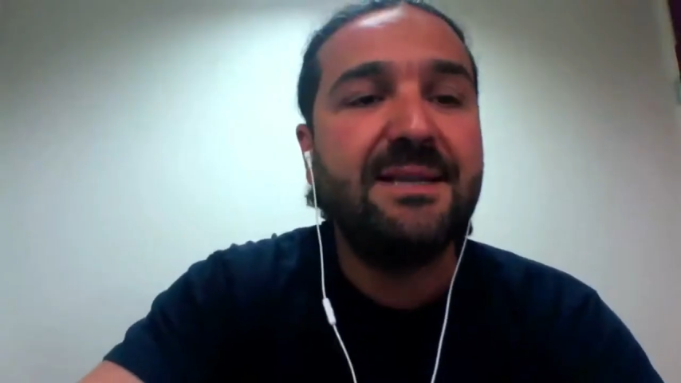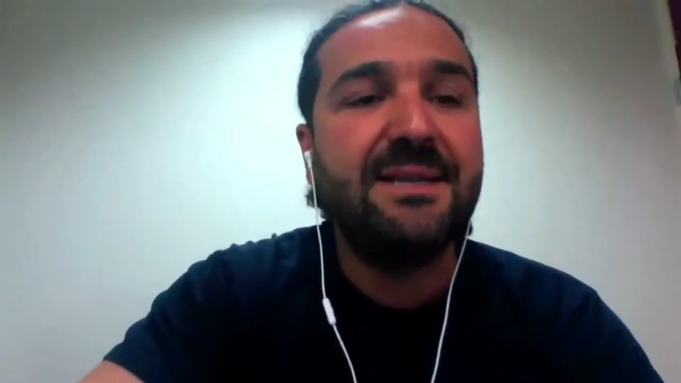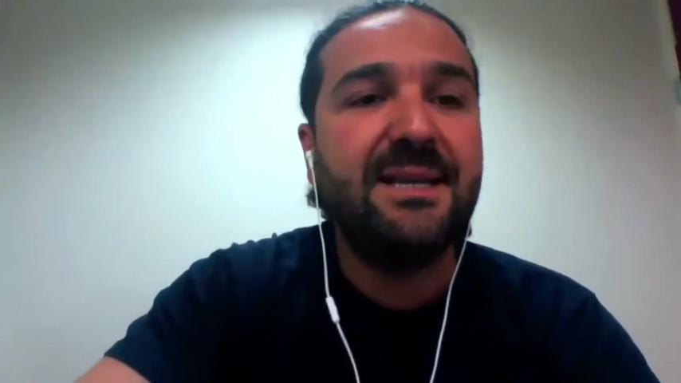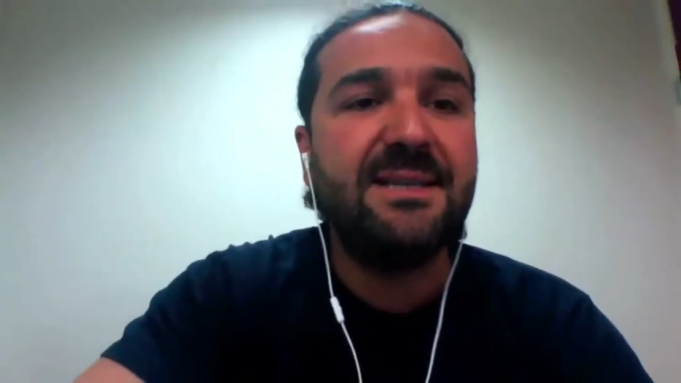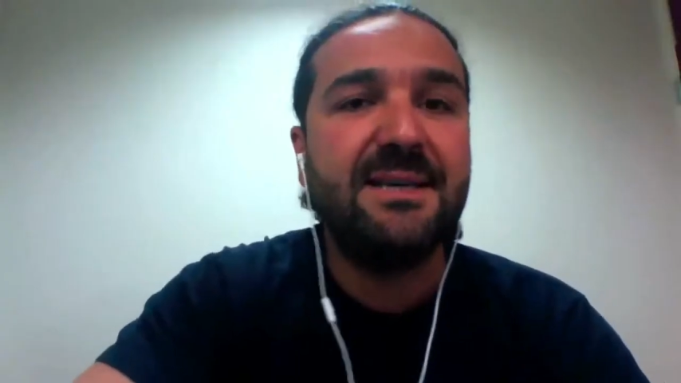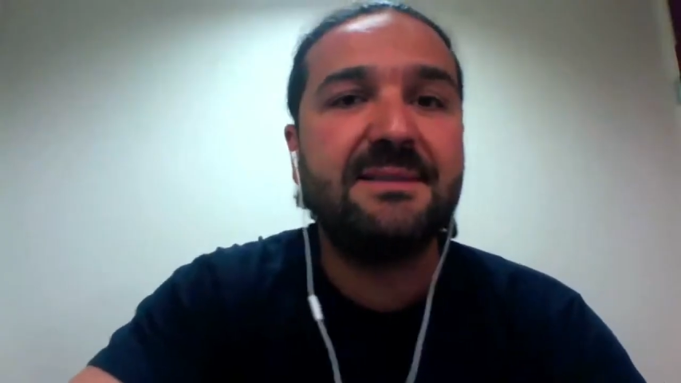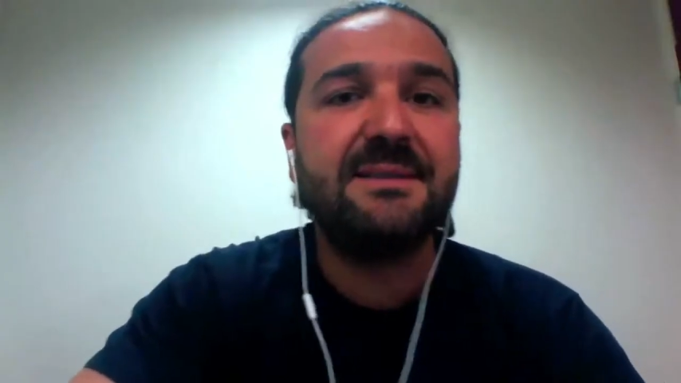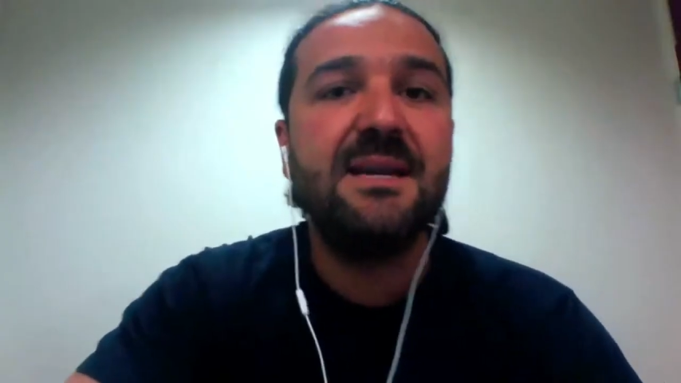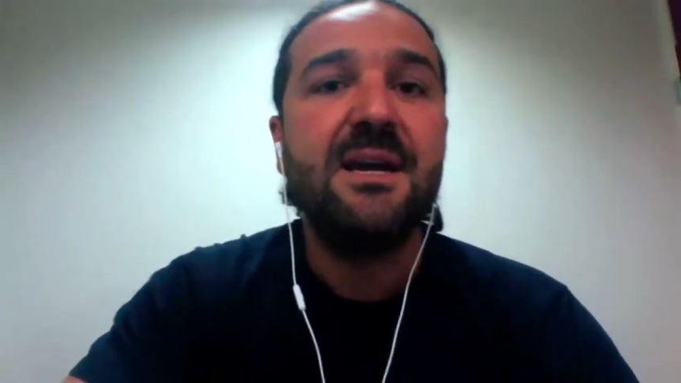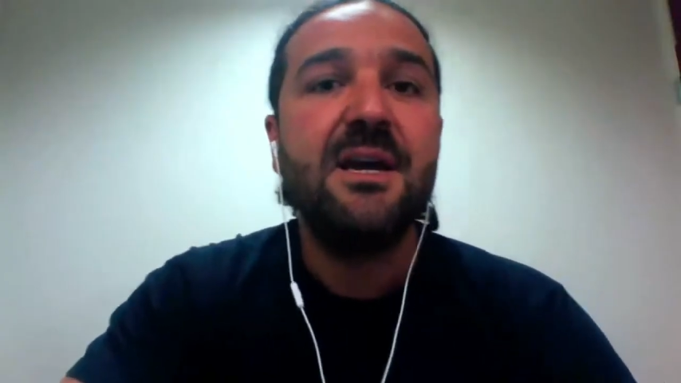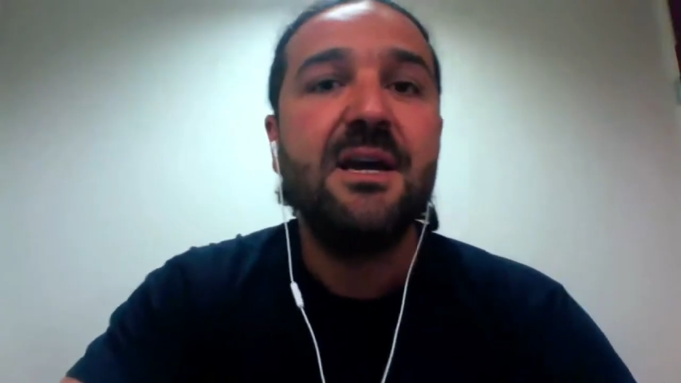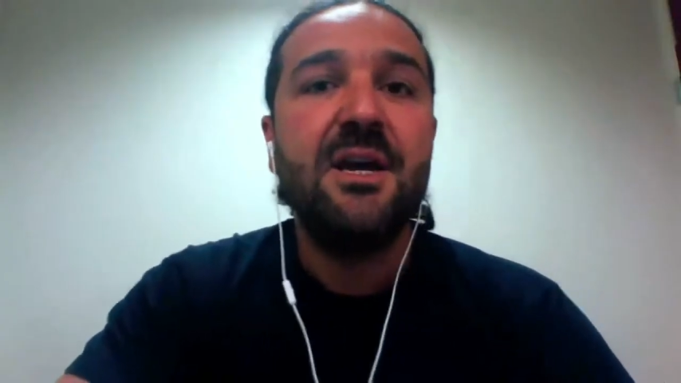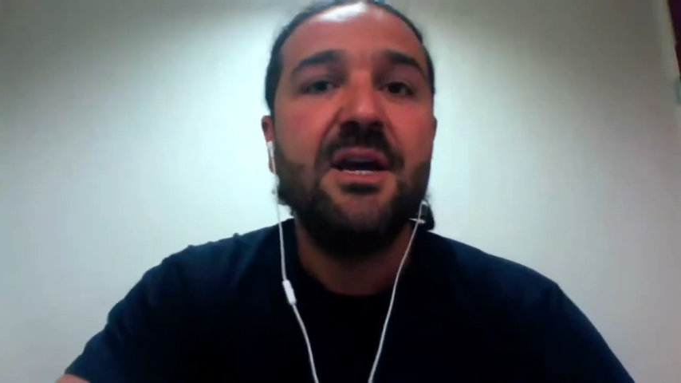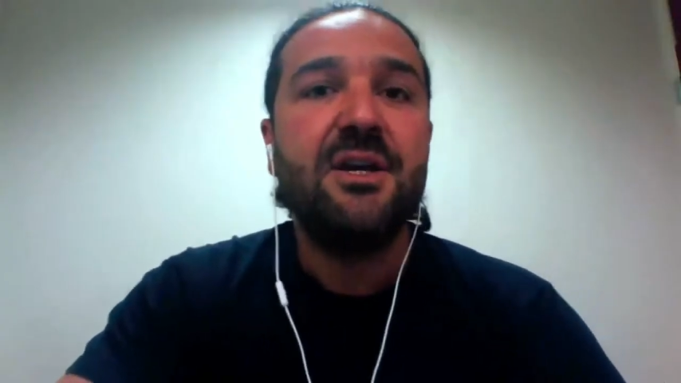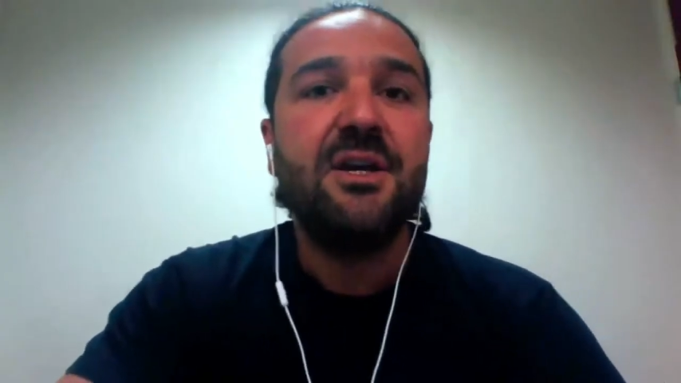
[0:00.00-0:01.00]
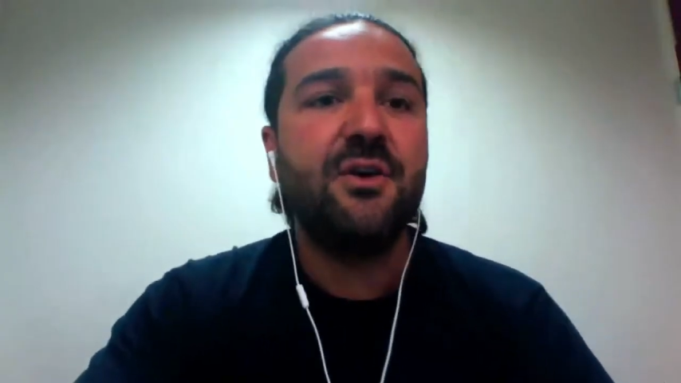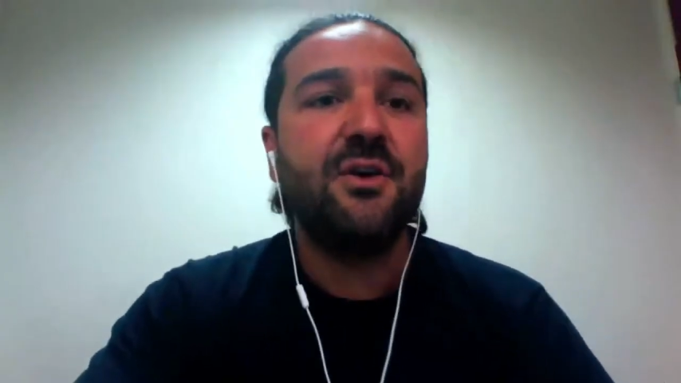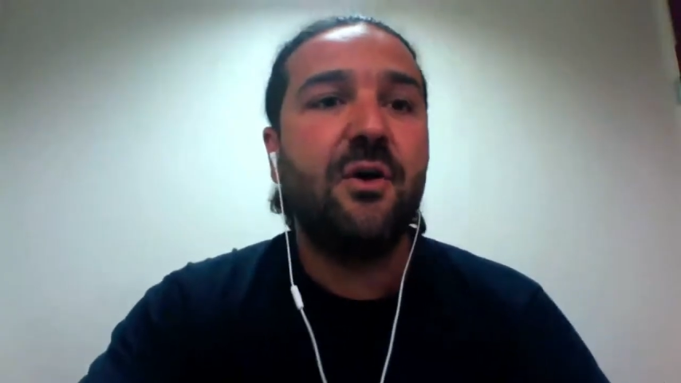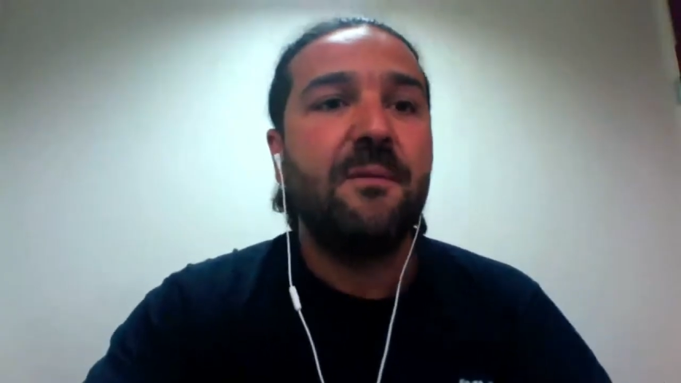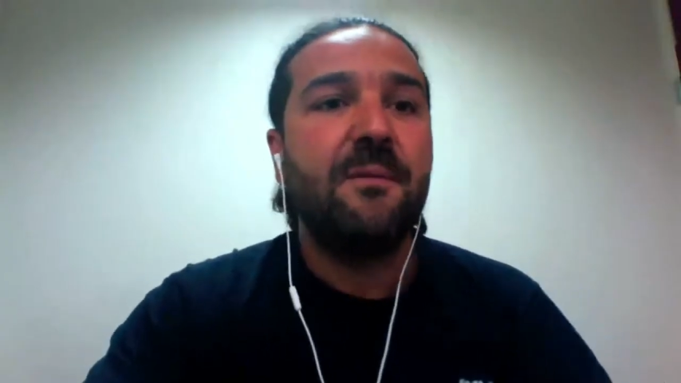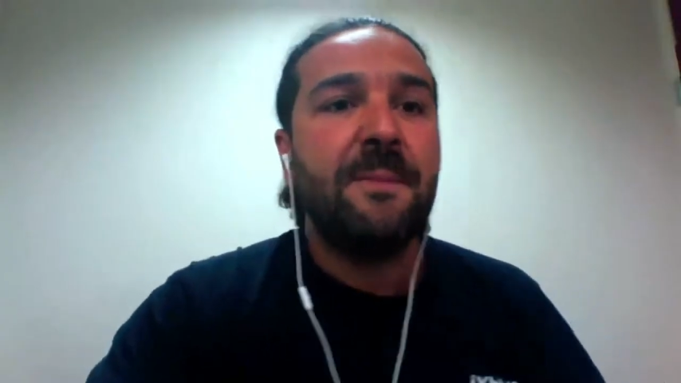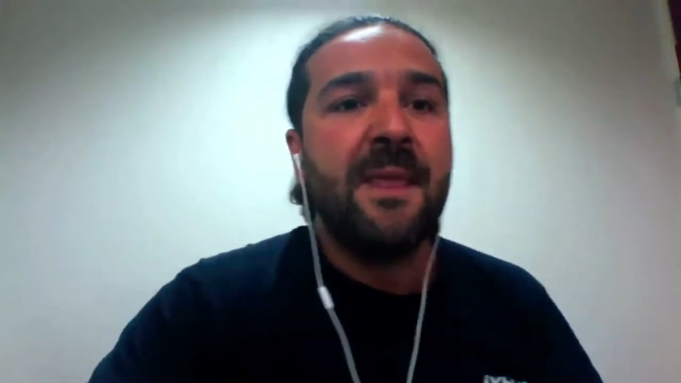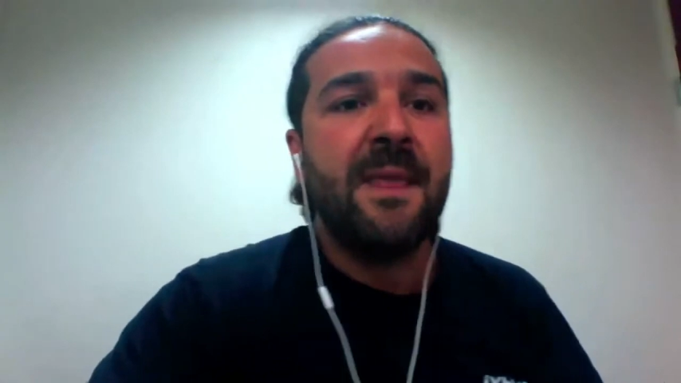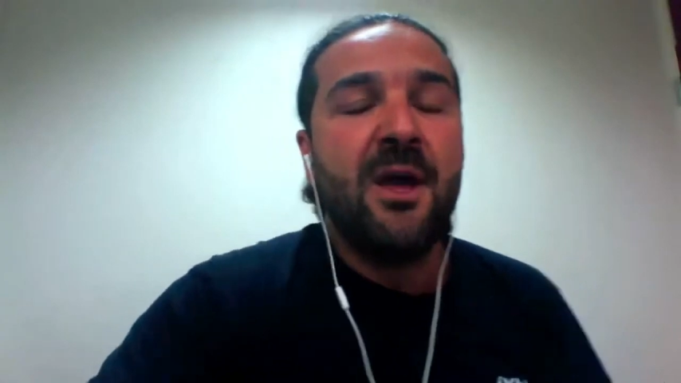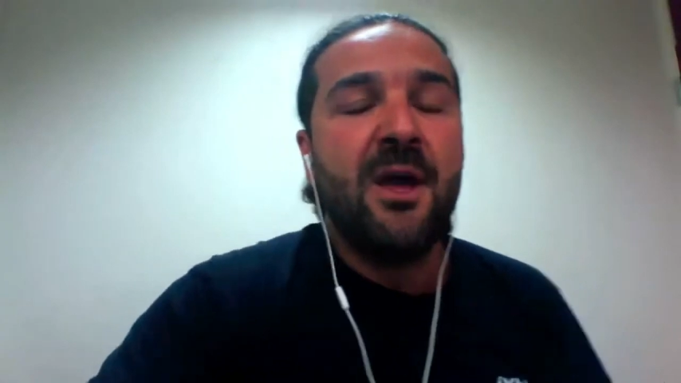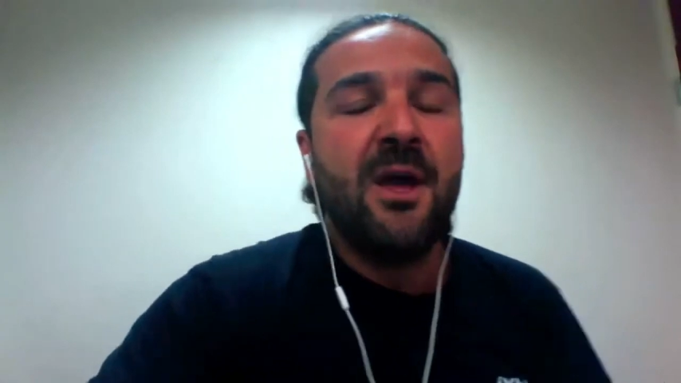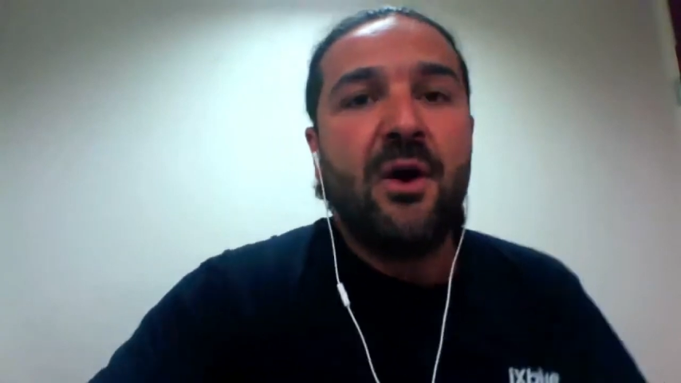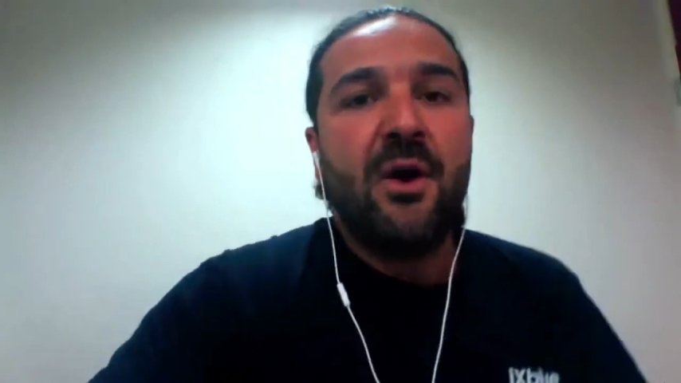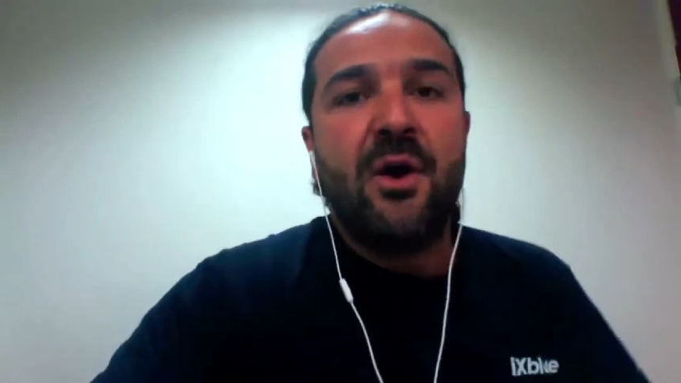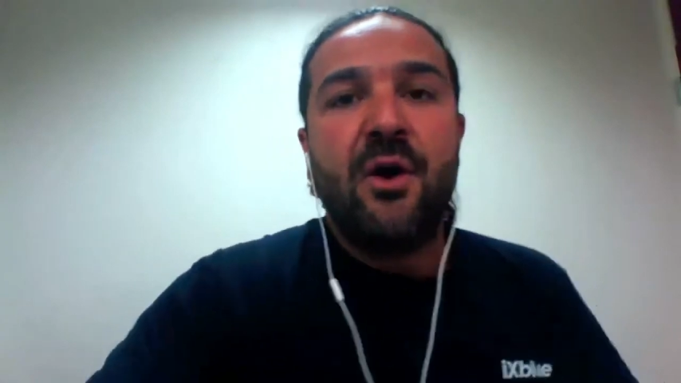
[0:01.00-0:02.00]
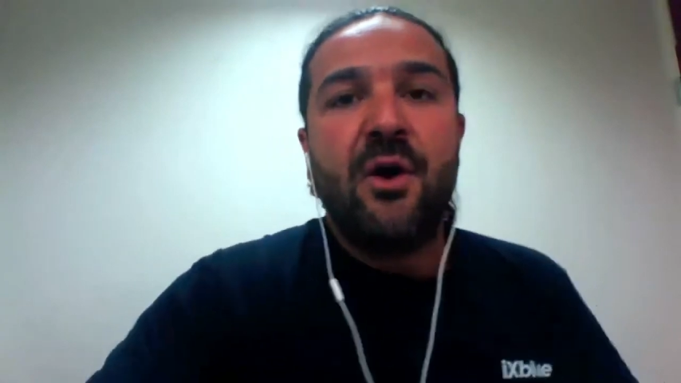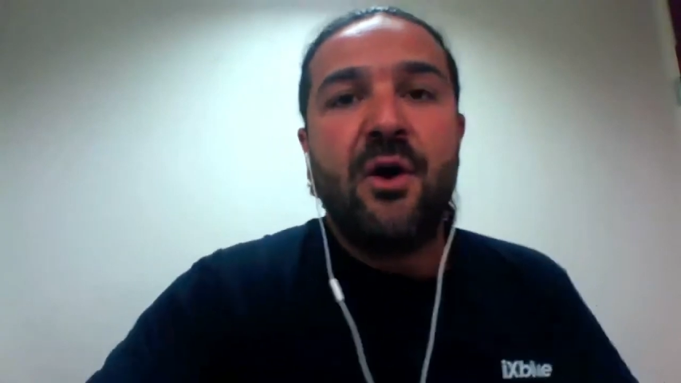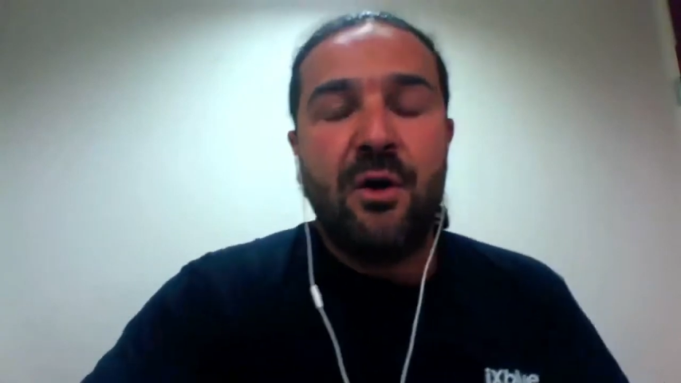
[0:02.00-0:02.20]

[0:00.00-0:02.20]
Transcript: Yes. Can it be towed underwater?